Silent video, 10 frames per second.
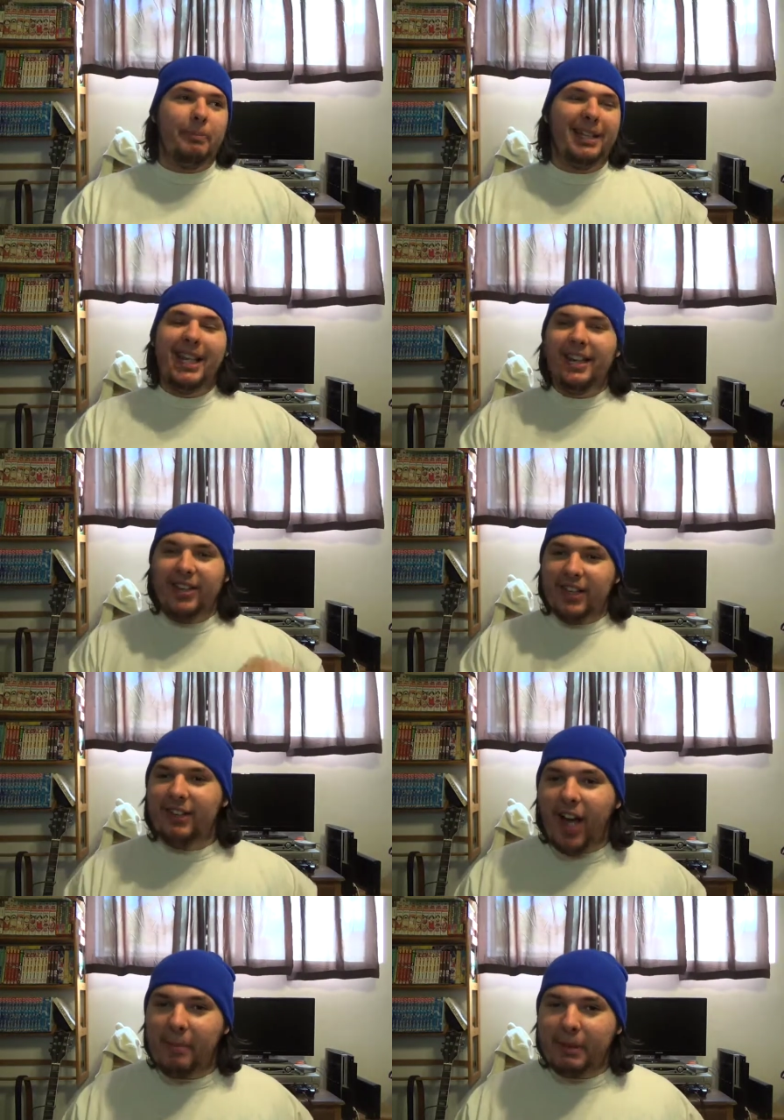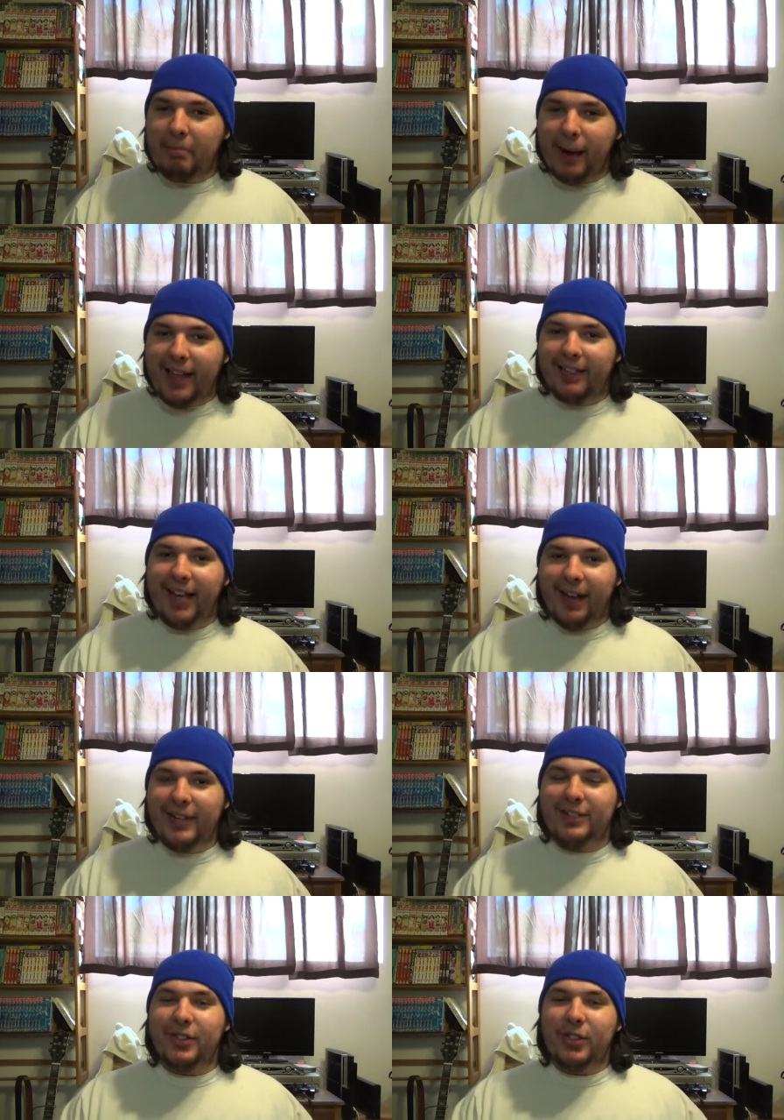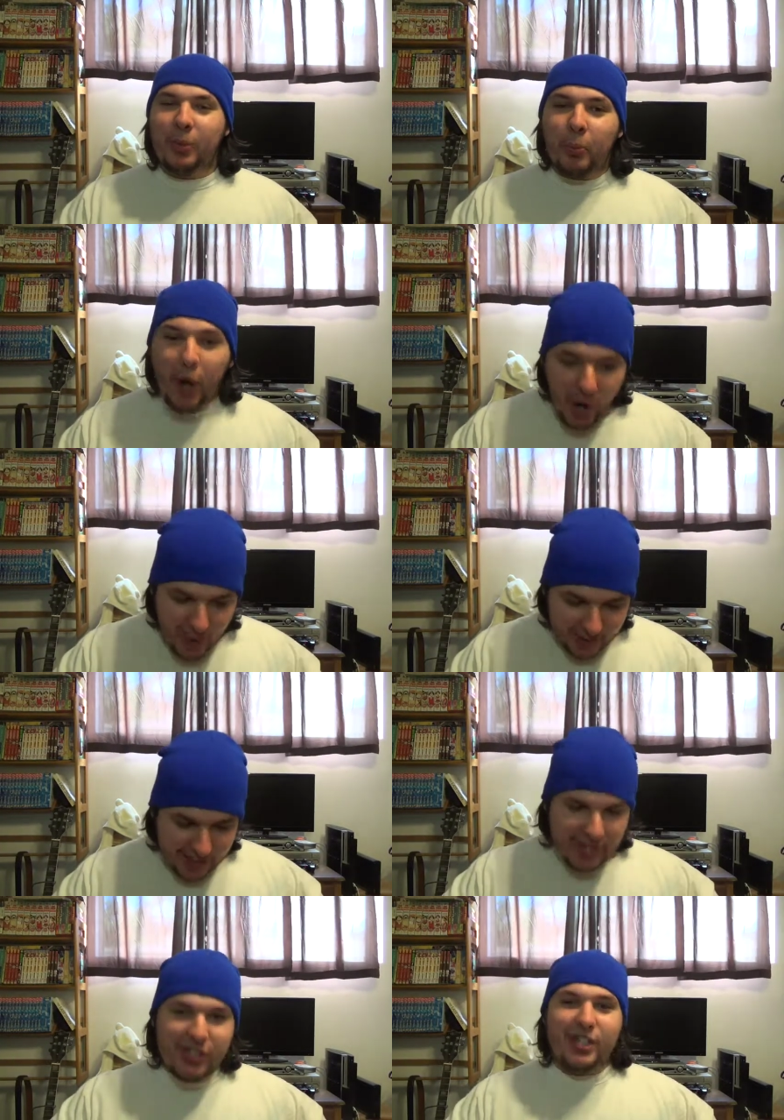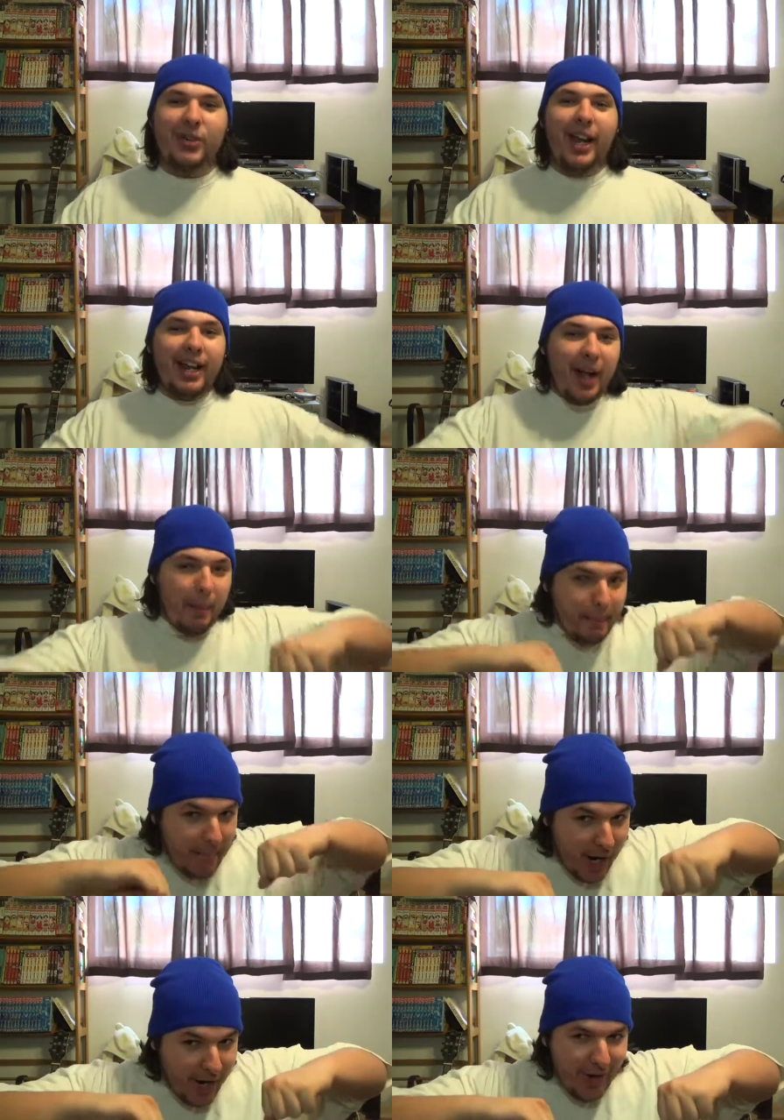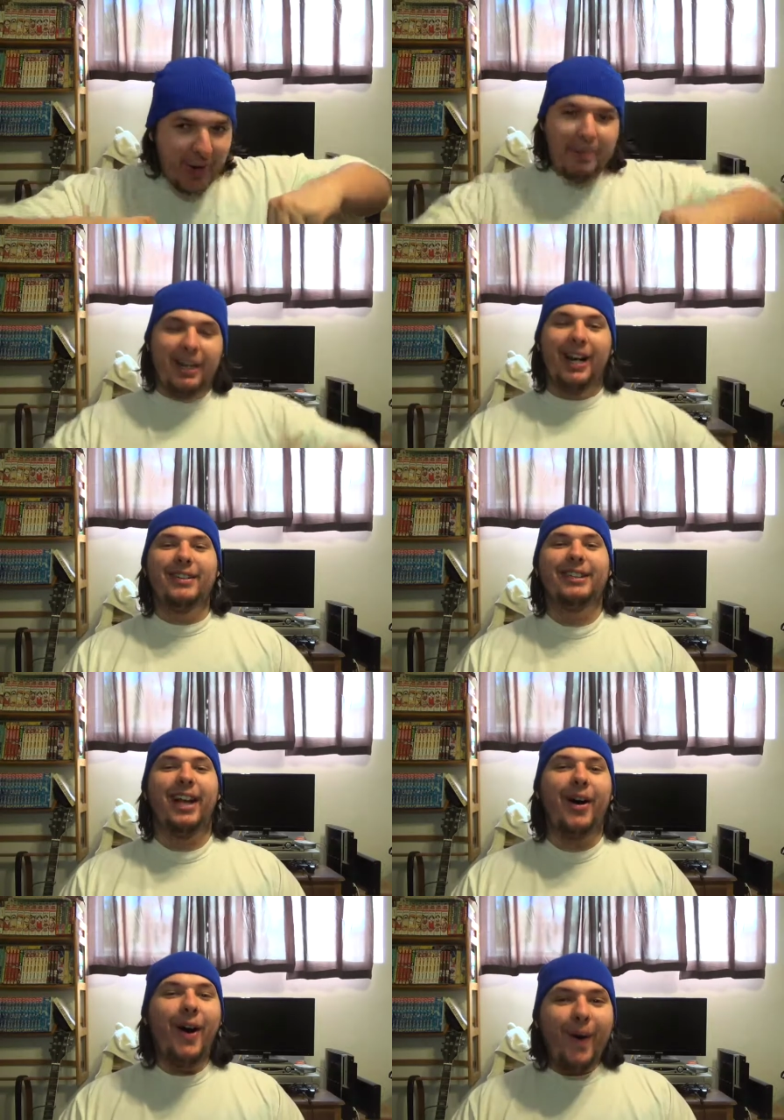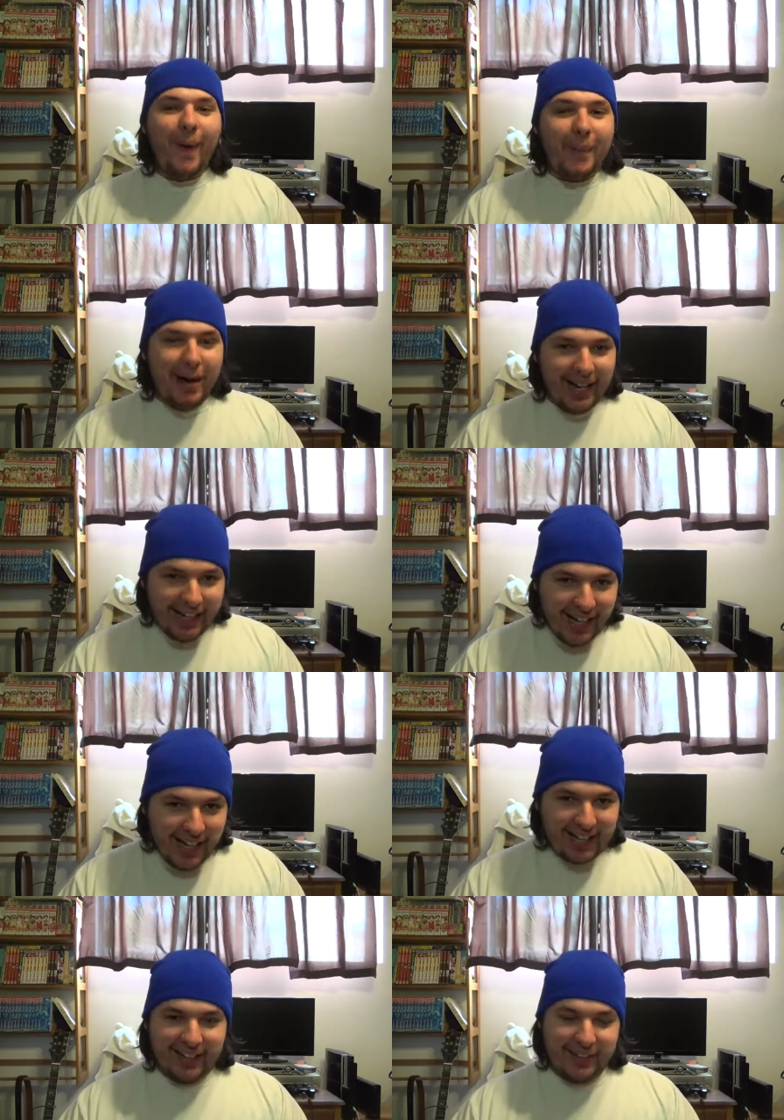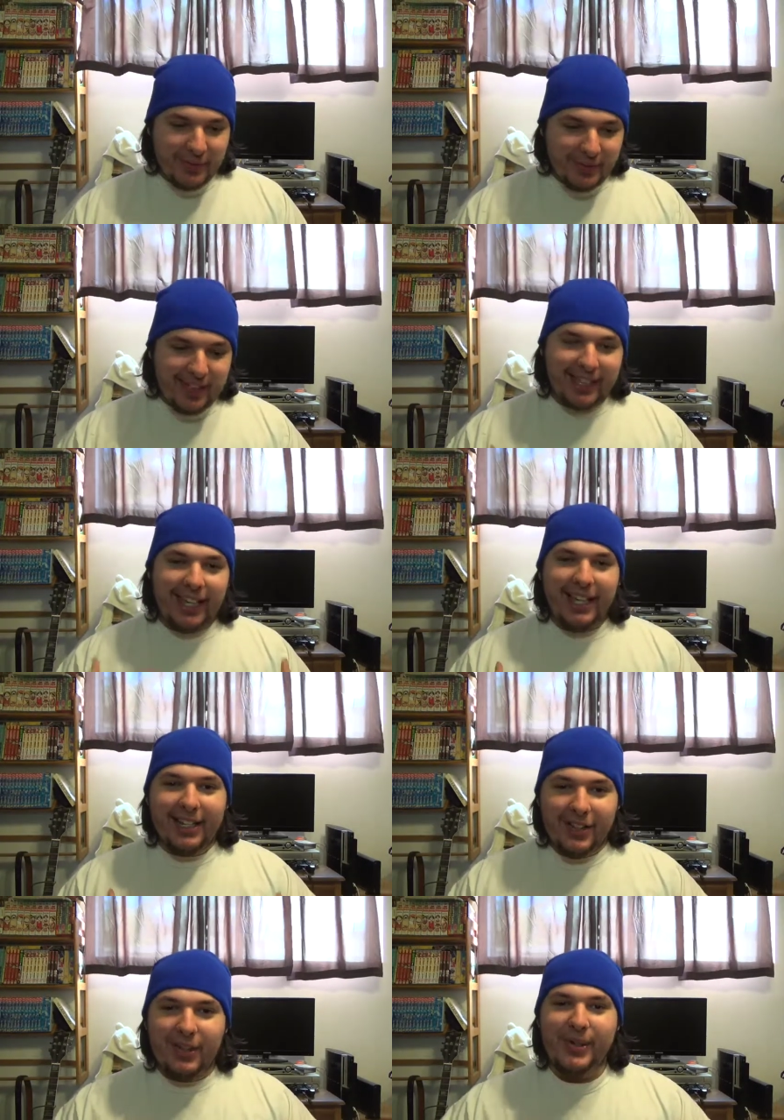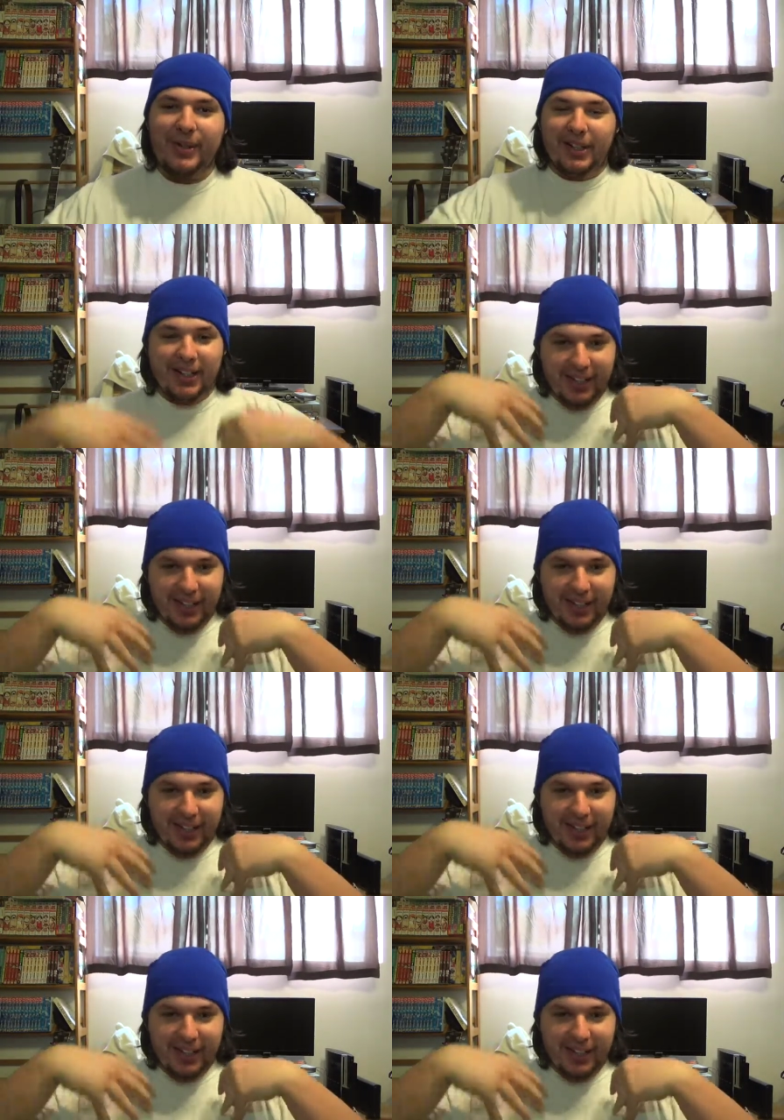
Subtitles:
But then he does the atomic breath down its throat, like just straight up boom. And I was like, oh my god, like the kid in you